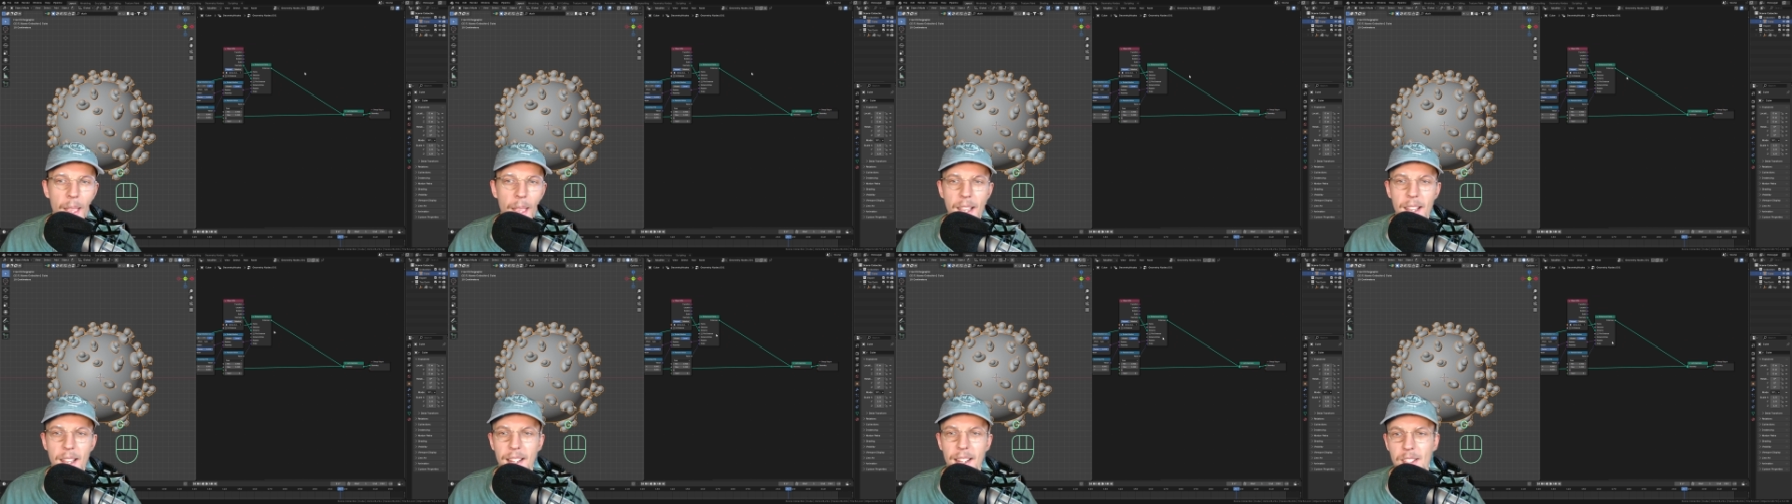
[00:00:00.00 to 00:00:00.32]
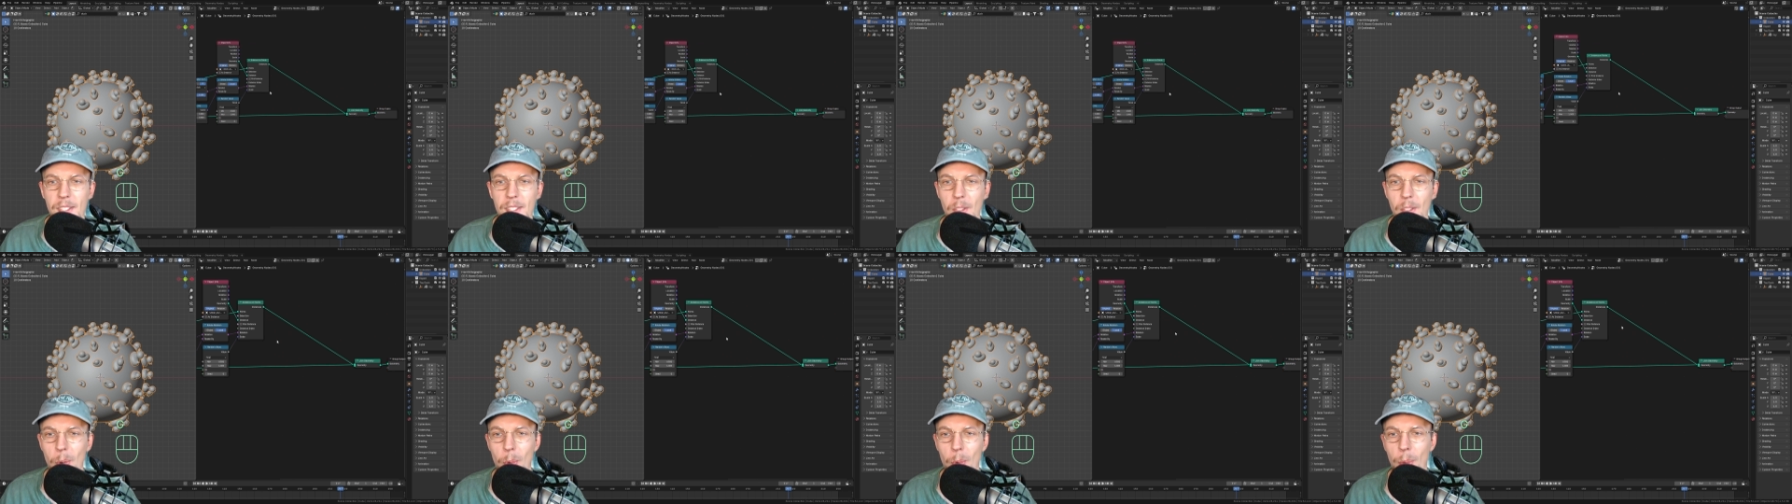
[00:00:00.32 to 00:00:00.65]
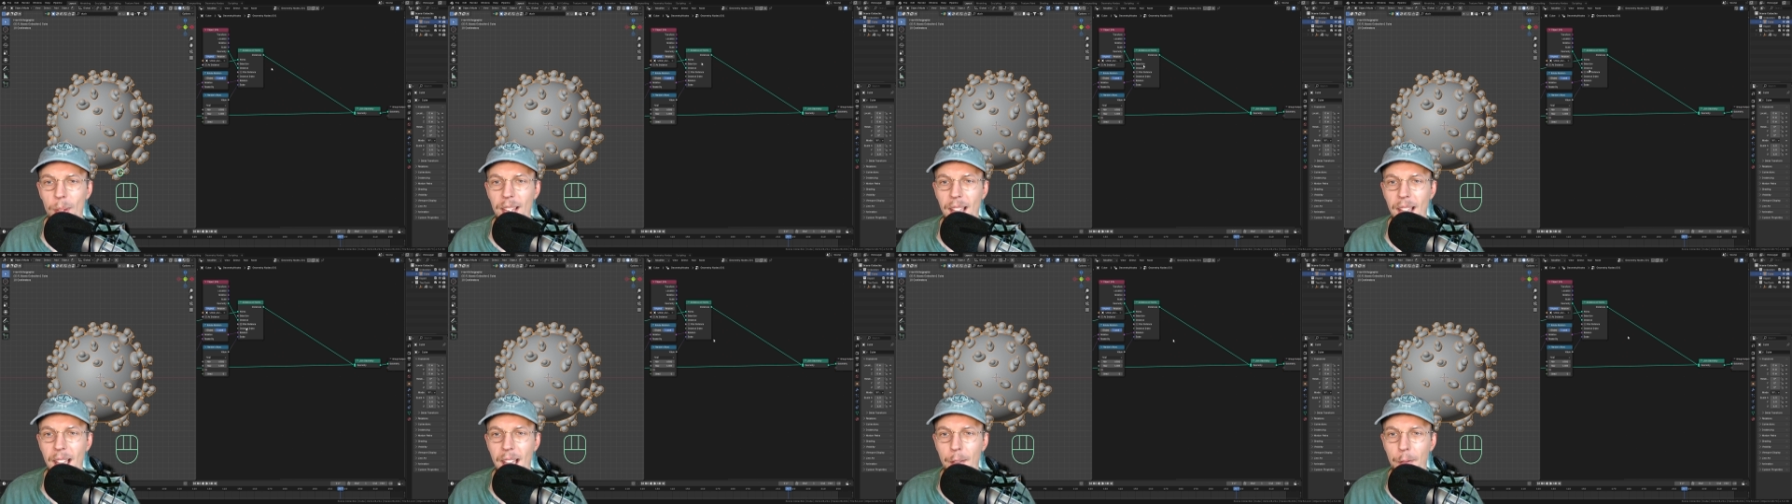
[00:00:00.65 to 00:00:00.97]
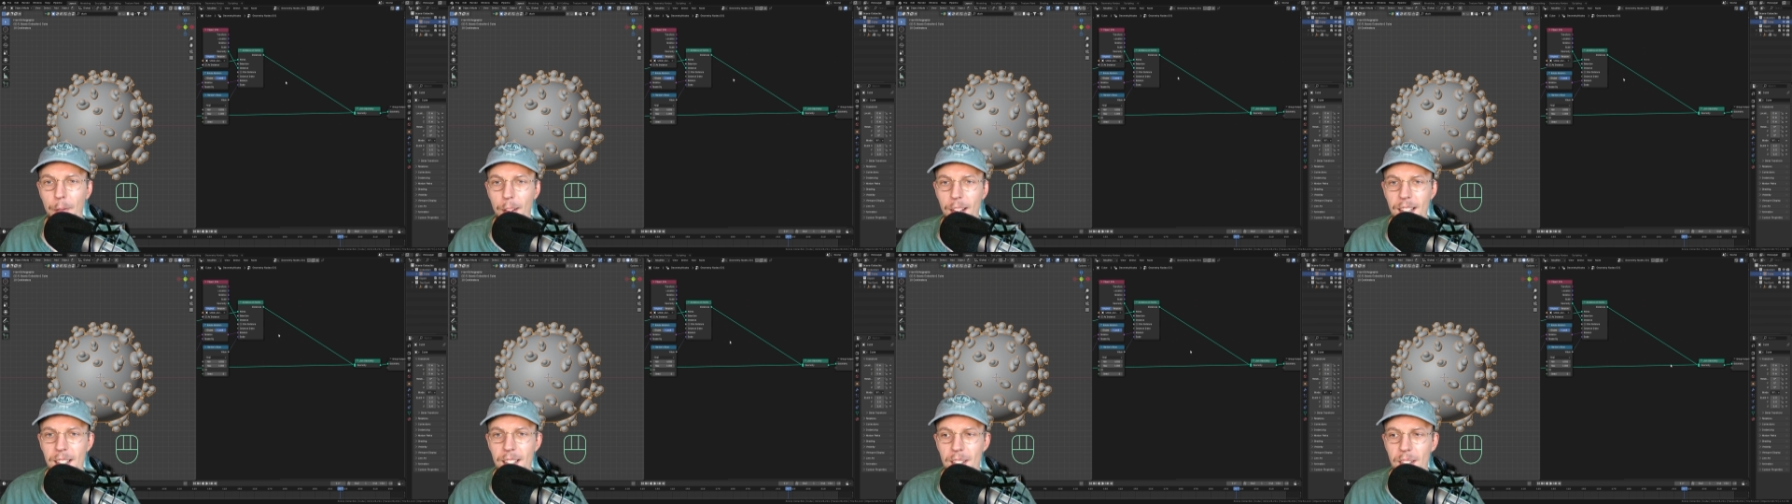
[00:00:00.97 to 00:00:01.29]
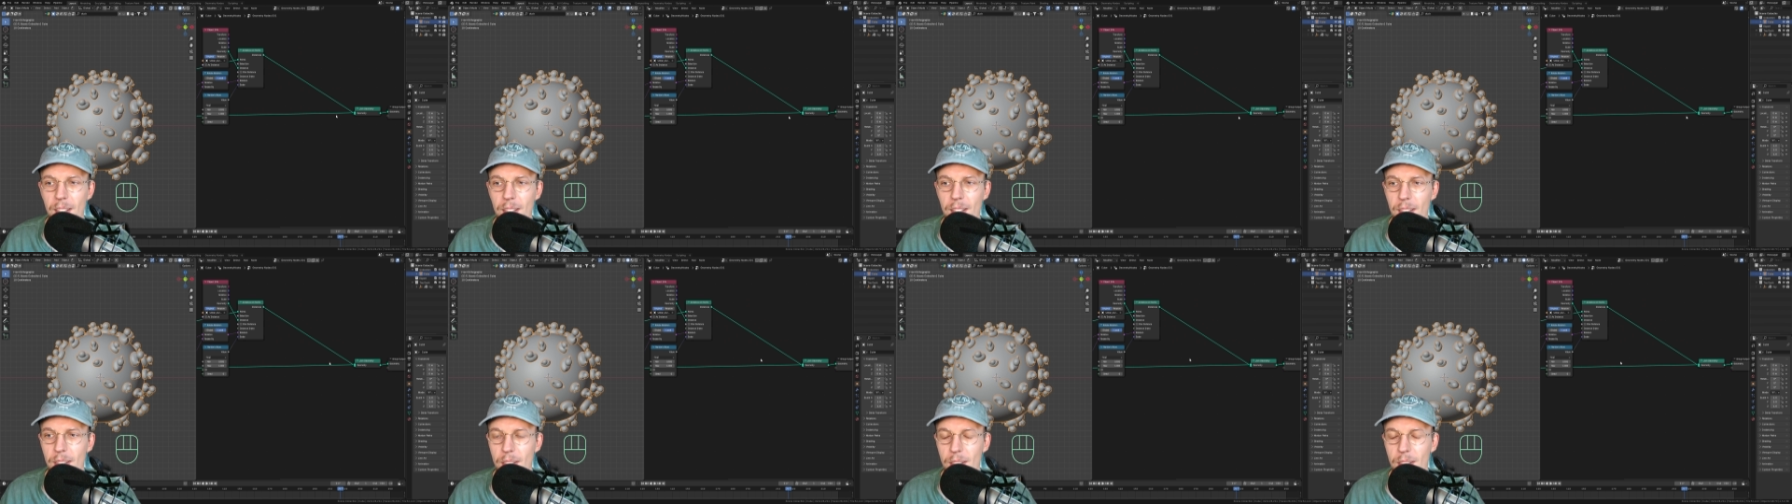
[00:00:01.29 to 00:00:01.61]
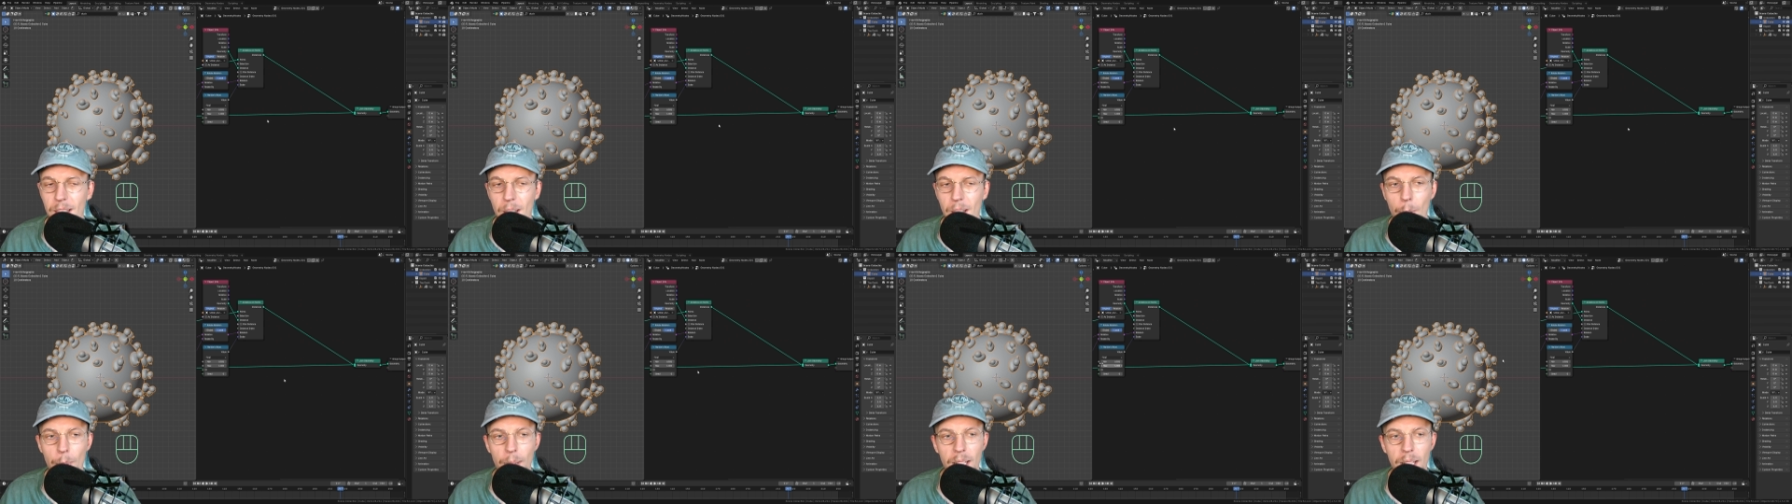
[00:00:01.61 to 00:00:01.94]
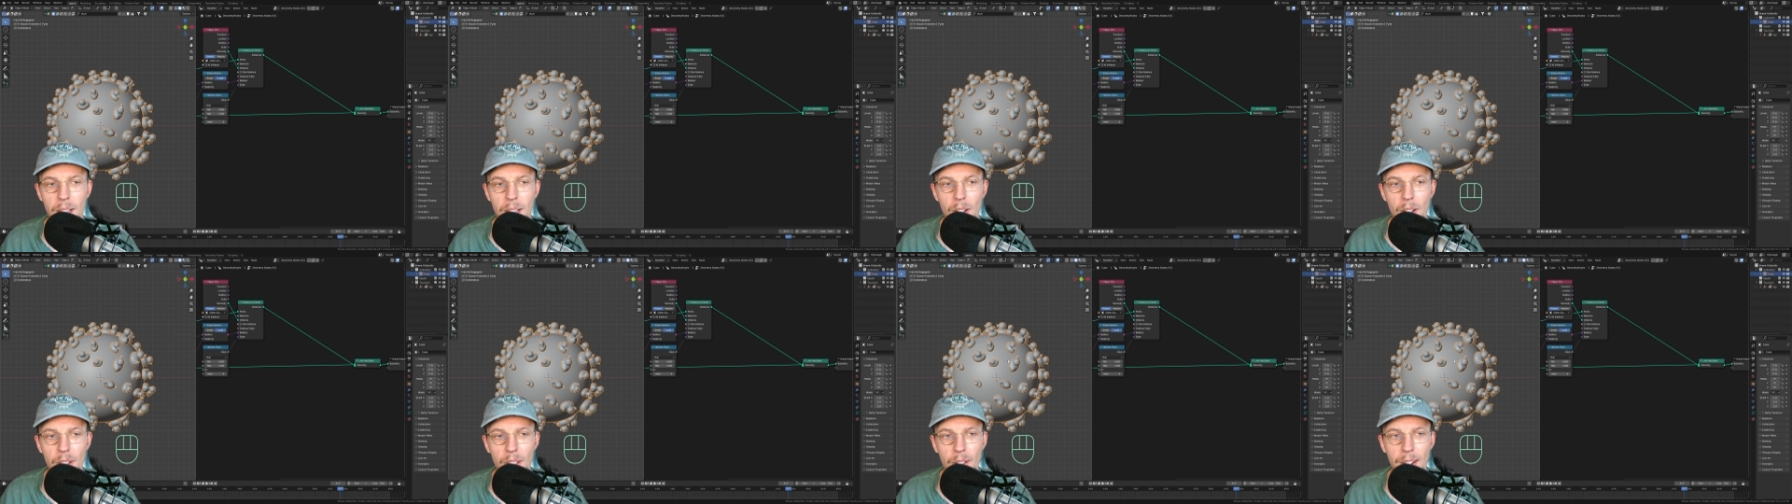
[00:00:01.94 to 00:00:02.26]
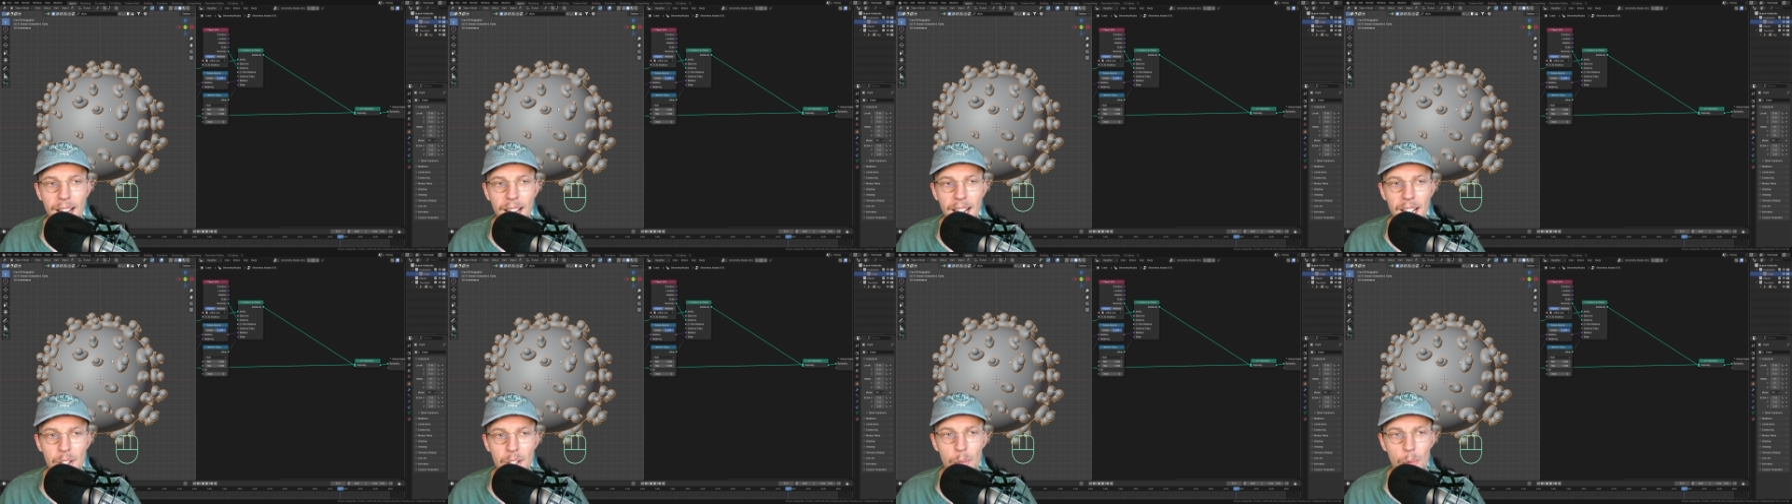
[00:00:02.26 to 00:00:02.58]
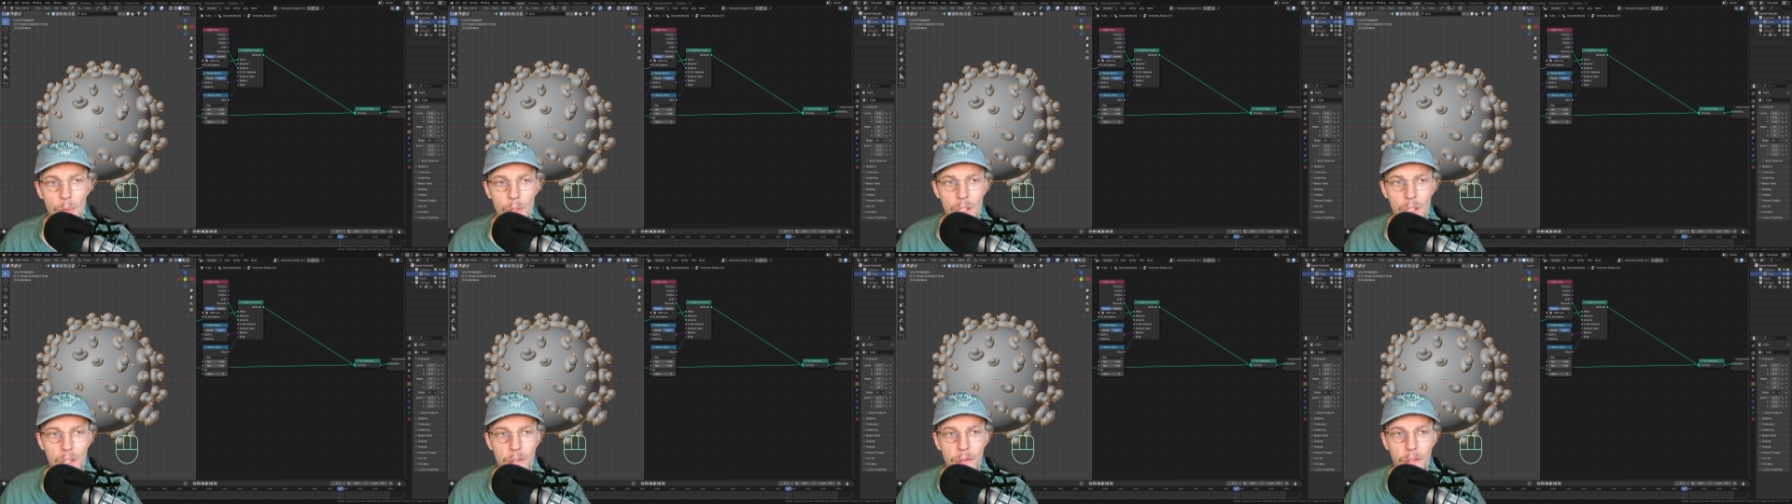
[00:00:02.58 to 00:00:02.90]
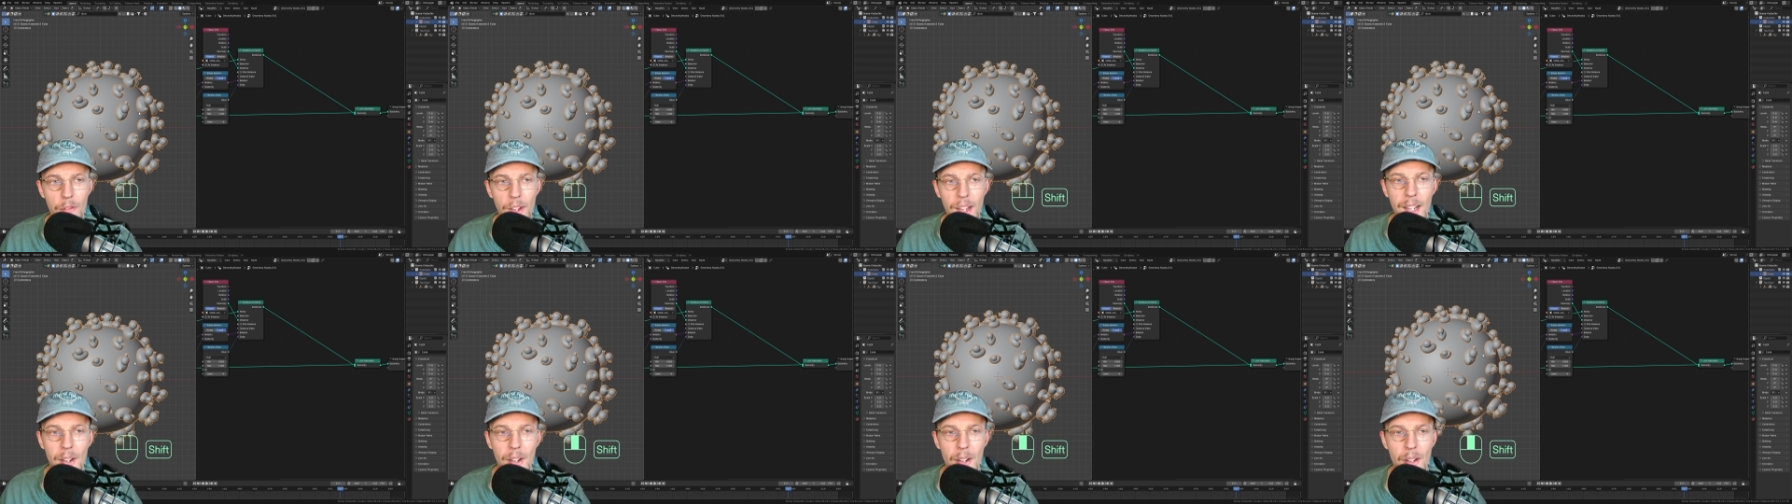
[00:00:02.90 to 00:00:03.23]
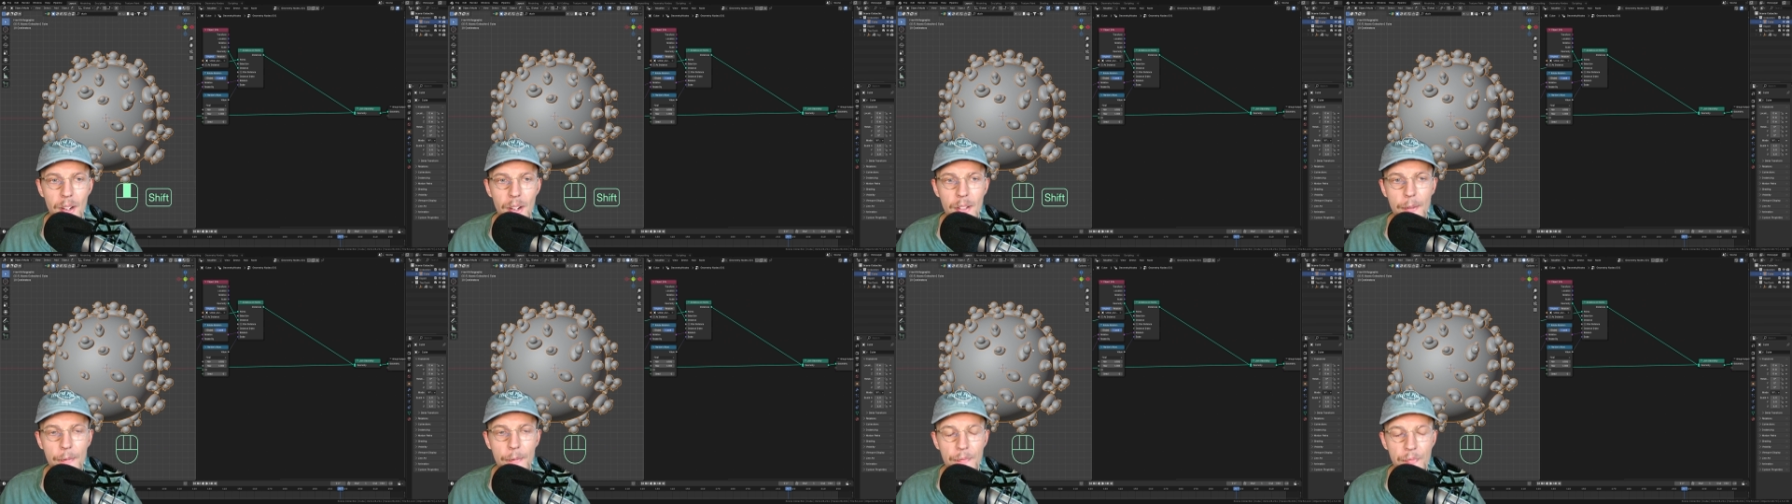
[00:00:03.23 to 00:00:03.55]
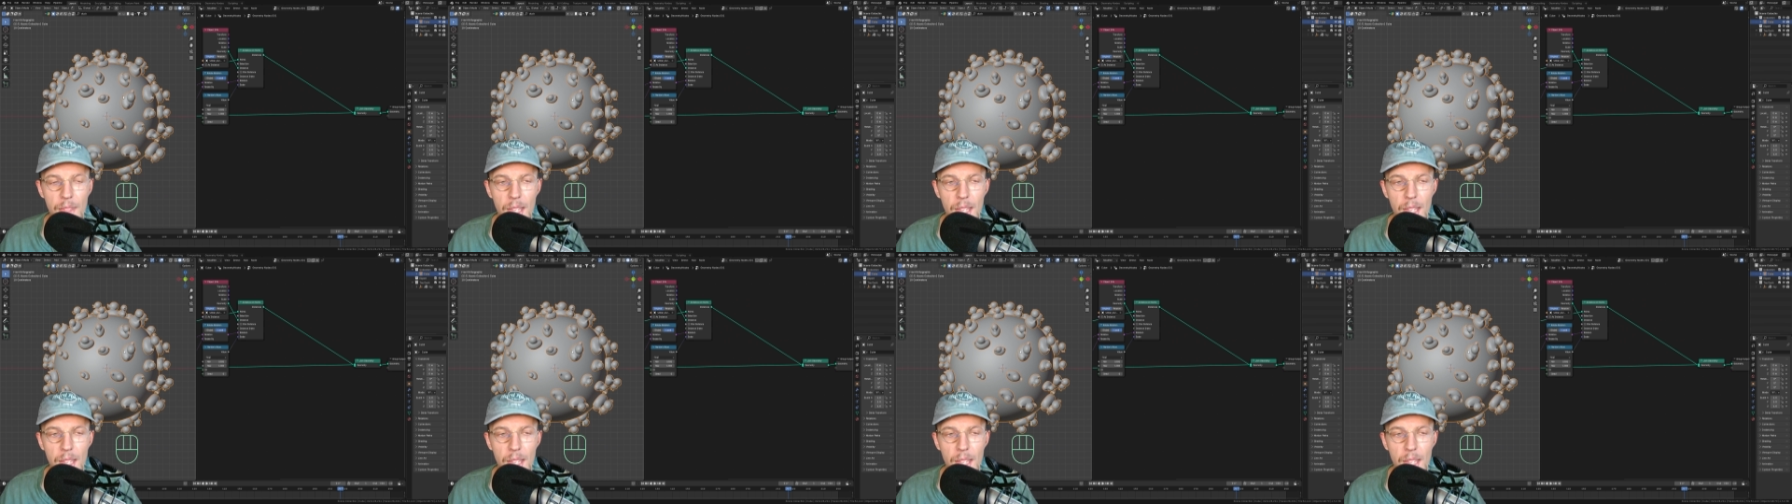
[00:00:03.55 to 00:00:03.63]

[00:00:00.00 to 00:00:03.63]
So we have instances, and we got our actual sphere,